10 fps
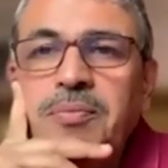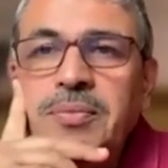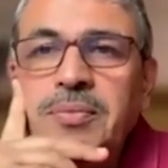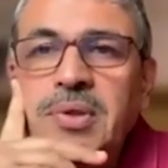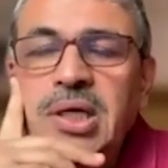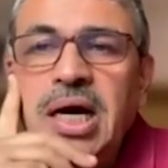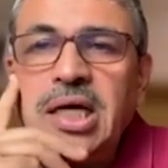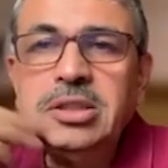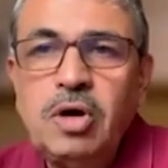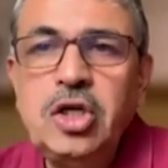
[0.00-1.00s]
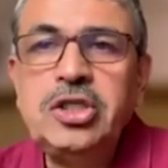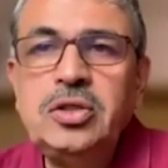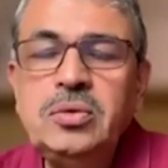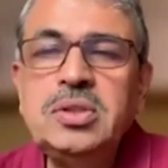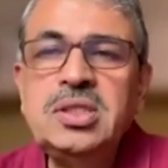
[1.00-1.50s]
large
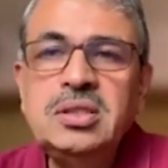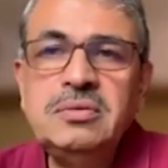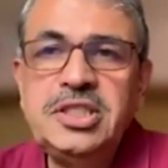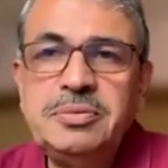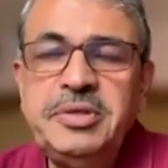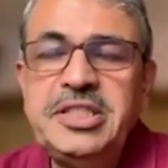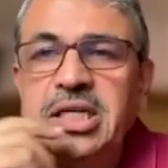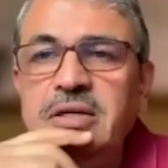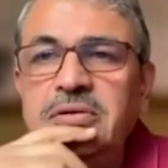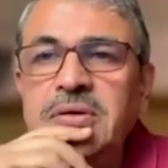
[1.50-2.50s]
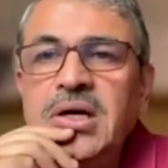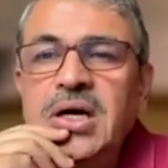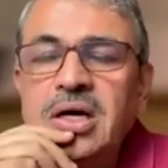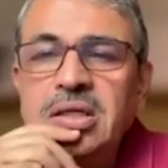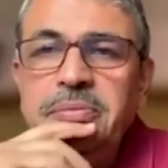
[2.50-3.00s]
molecules which basically
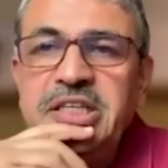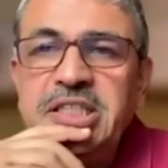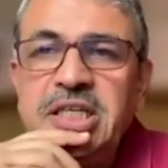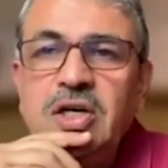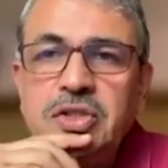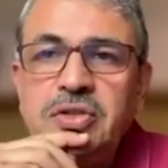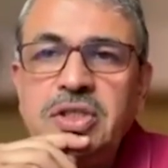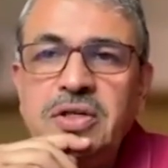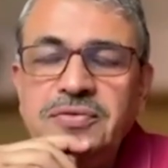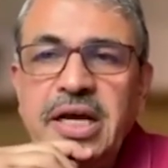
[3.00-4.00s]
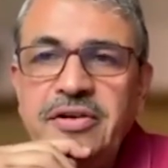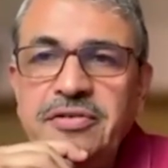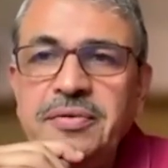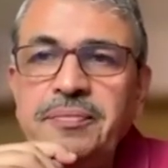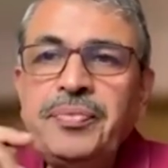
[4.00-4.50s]
are the basic constituent of
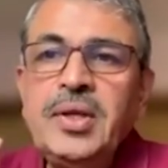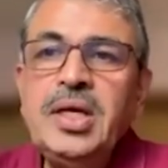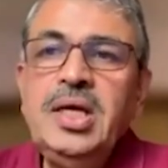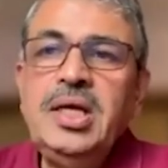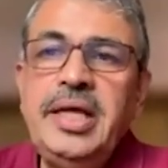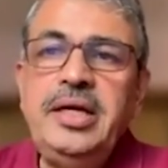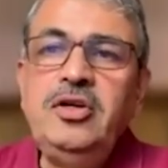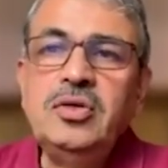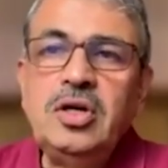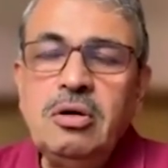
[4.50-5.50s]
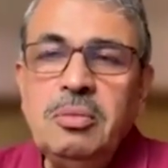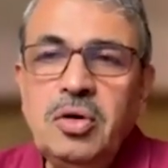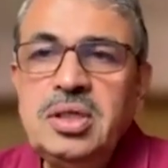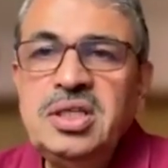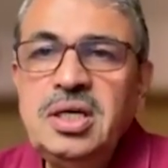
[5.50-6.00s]
life. Then you talk
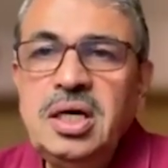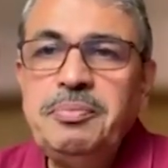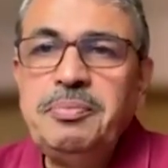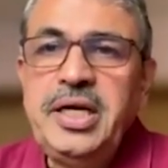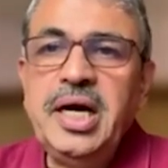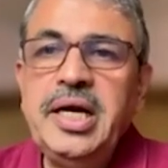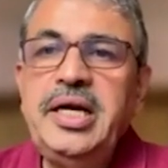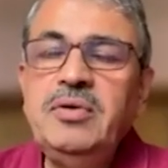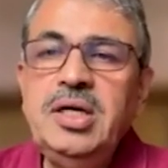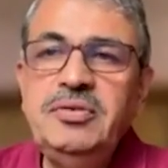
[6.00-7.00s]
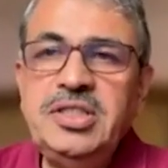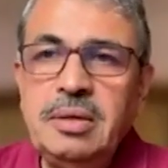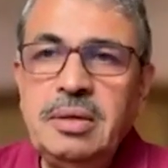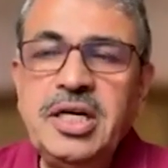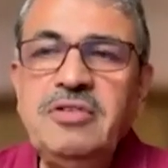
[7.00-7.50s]
about pre-RNA world, which is some
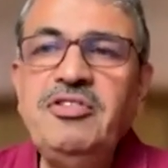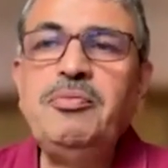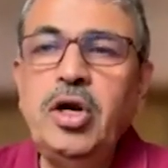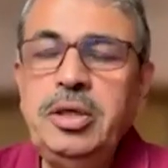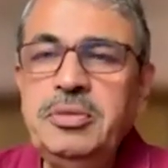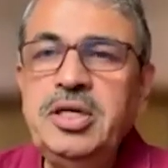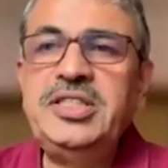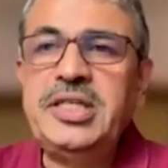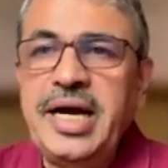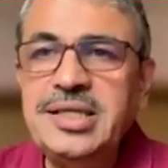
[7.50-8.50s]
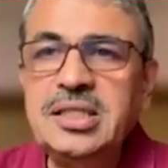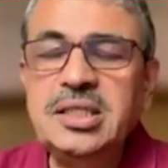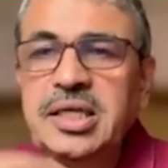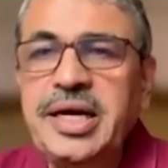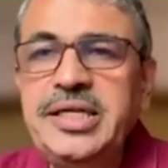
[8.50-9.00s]
kind of a polymer which had
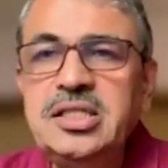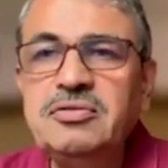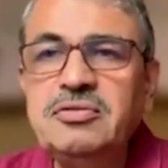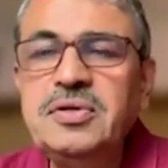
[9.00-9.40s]
certain kinds of